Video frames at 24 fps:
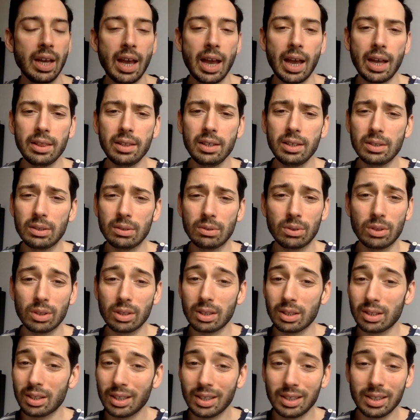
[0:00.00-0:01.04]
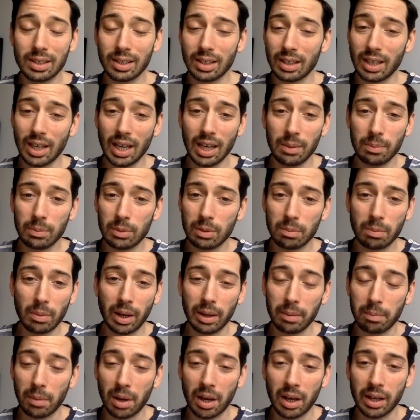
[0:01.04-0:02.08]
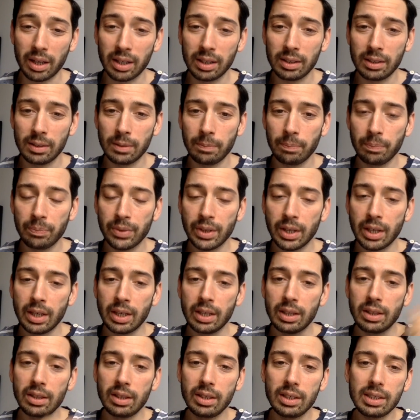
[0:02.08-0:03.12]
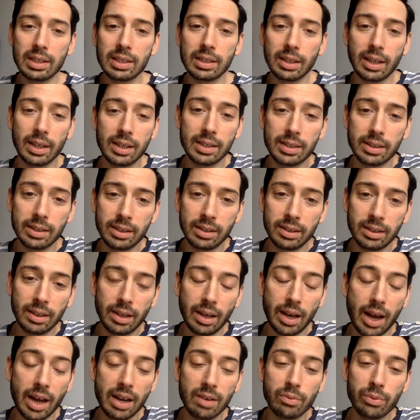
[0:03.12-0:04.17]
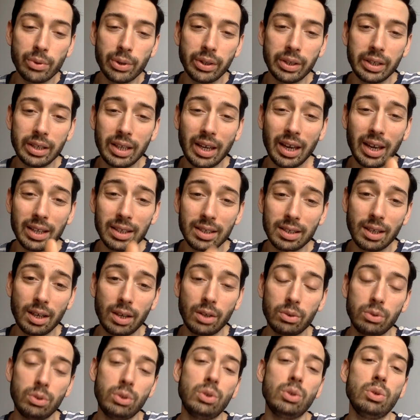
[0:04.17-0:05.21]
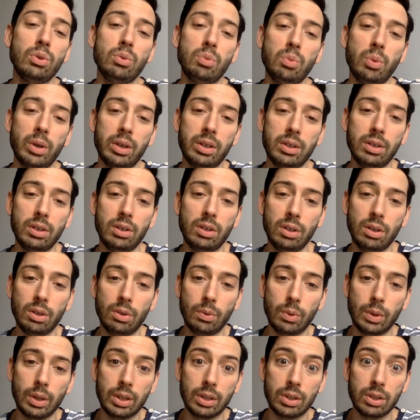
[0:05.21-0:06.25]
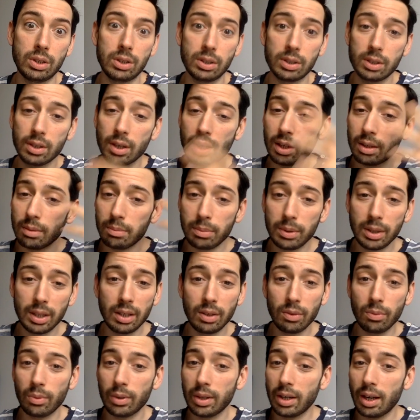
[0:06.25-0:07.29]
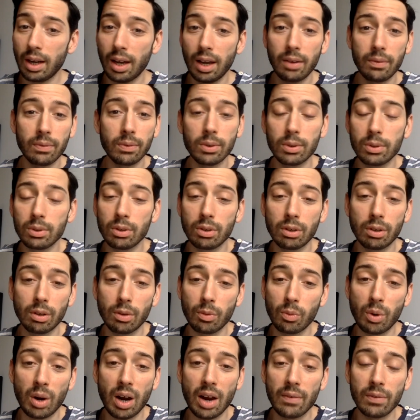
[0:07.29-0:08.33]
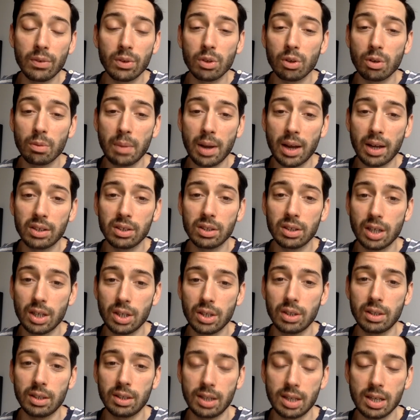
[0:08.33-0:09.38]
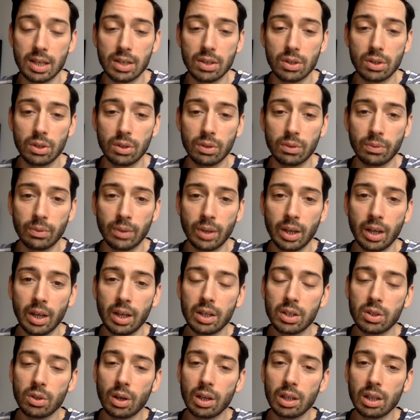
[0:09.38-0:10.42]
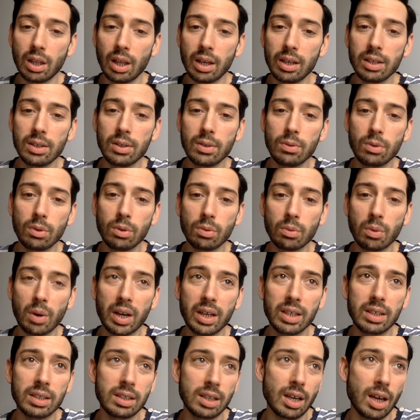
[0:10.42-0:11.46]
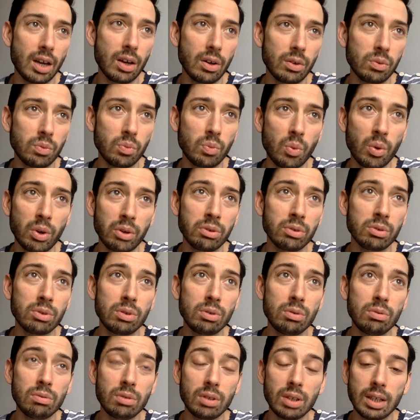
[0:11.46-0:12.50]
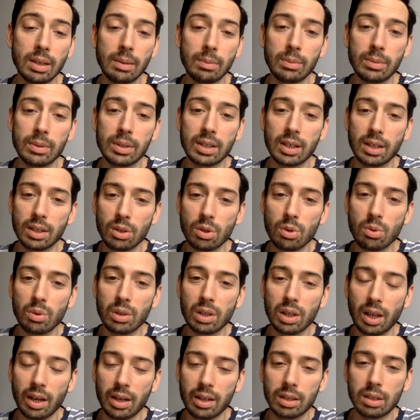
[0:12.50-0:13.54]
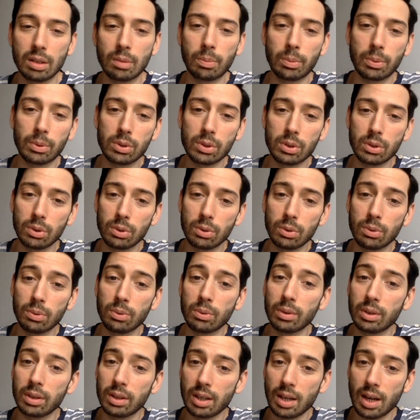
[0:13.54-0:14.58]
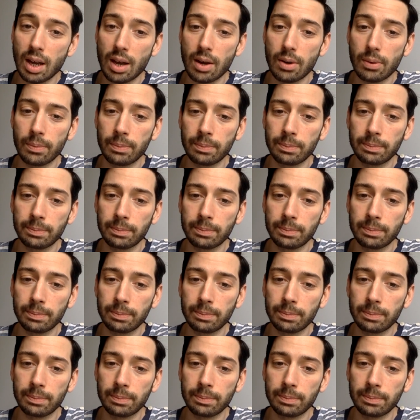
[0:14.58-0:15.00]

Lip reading: And these are just things that came to my mind. This lesson, I really can't tell you what to do. It's just got to be wherever your imagination takes you. So I'd like you to write down one or two themes that you would like to pursue now.